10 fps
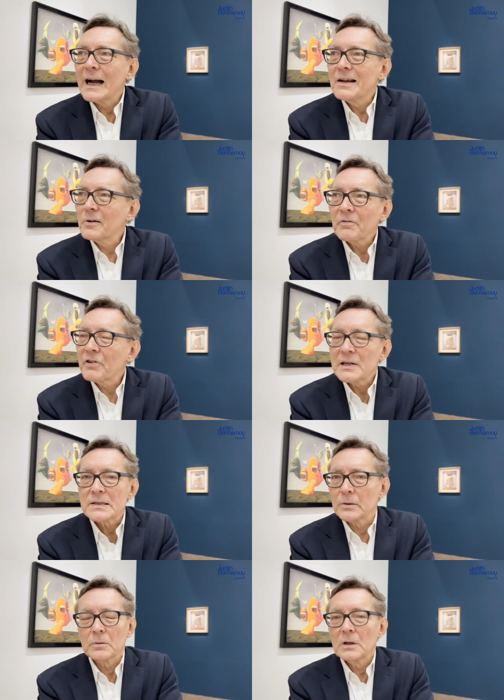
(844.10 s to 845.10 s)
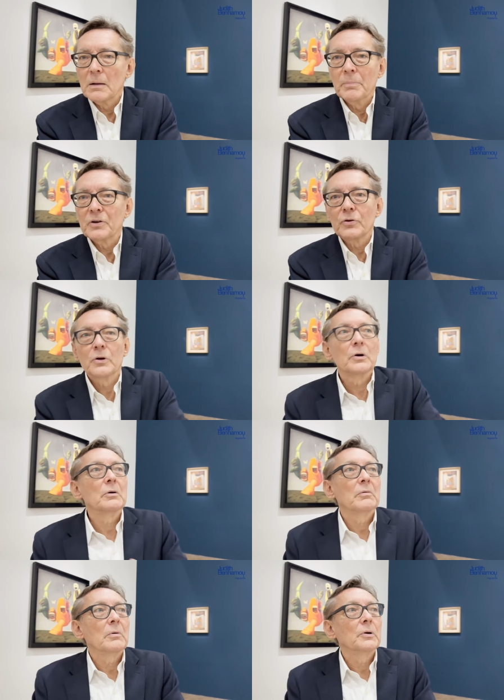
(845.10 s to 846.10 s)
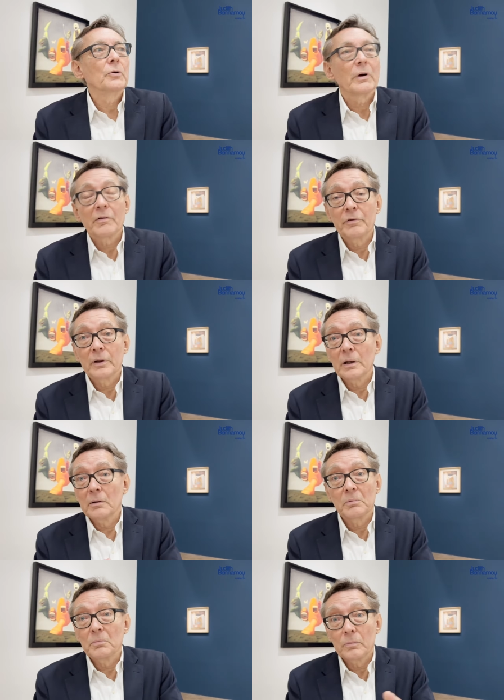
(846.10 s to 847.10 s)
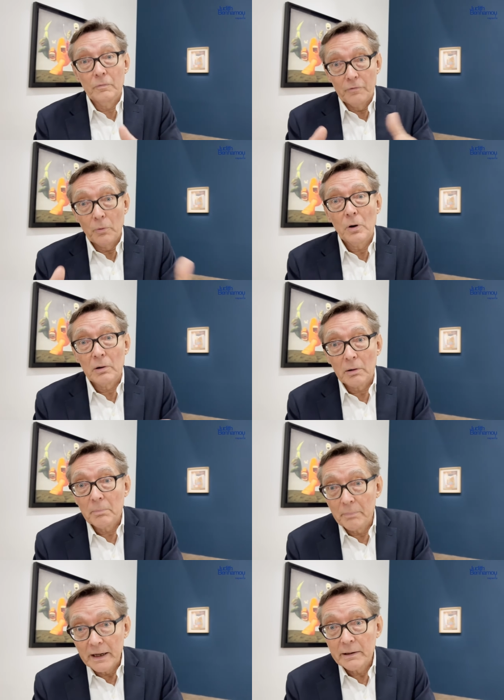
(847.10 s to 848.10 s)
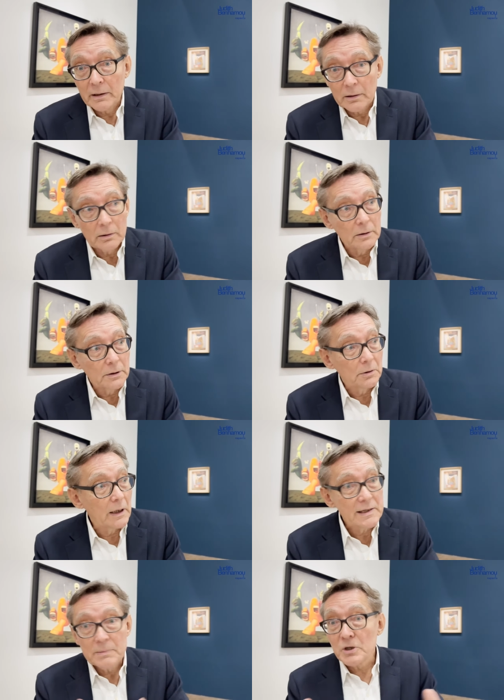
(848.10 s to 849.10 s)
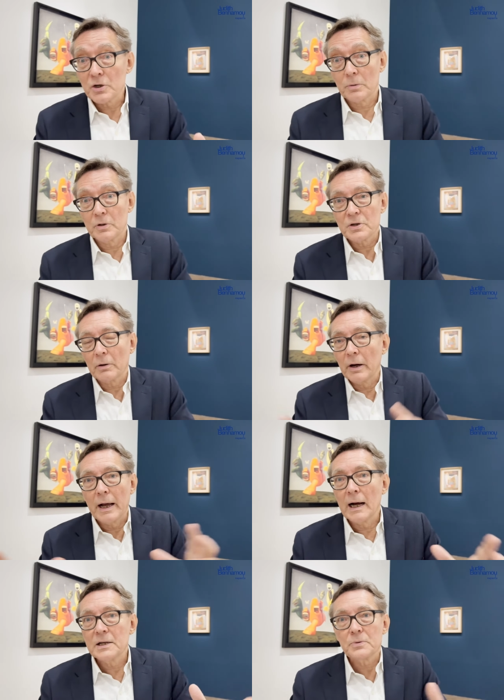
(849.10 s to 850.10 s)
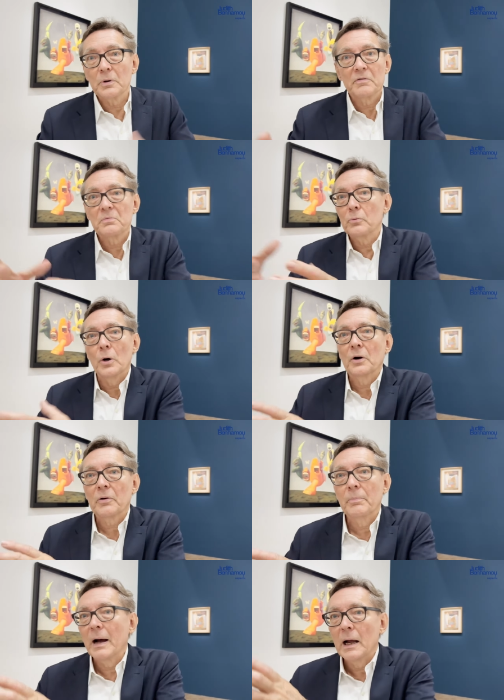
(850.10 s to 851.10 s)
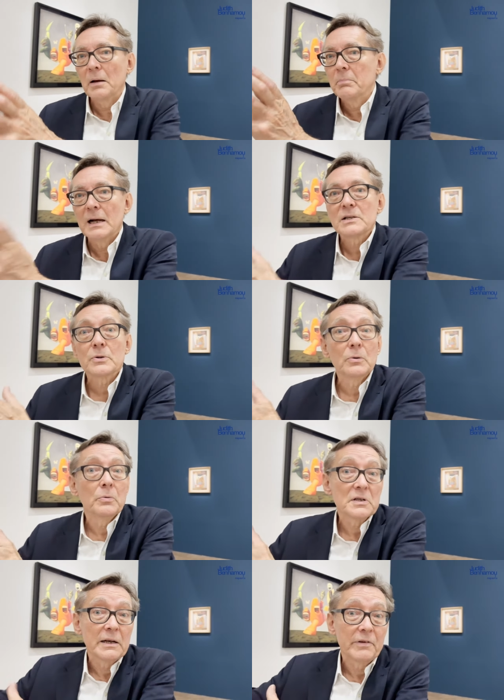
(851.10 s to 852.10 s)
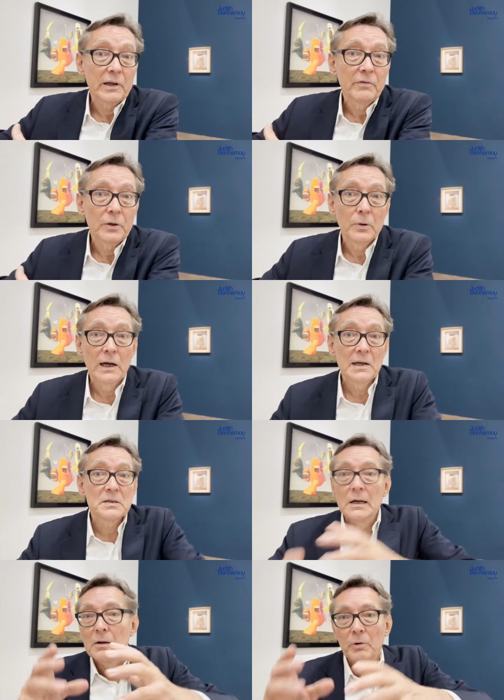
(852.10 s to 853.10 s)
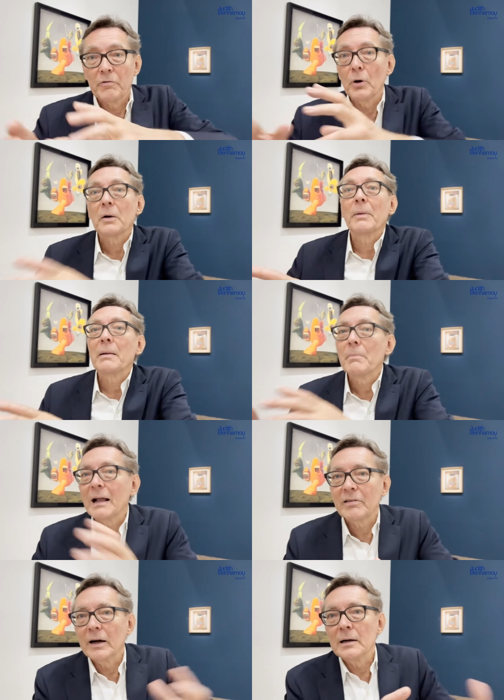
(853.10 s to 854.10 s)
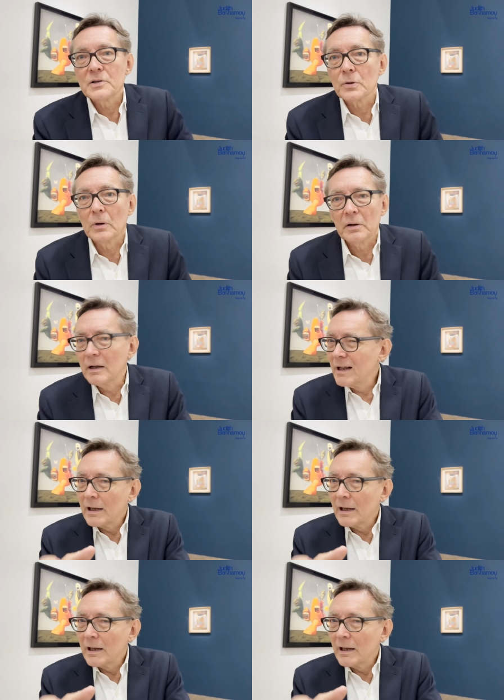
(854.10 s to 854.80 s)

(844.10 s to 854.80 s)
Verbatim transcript: I don't think so. But you know, during the, the war, many uh, exhibition was organized with work by Masson, who was living in the US, with work by Matta and so on.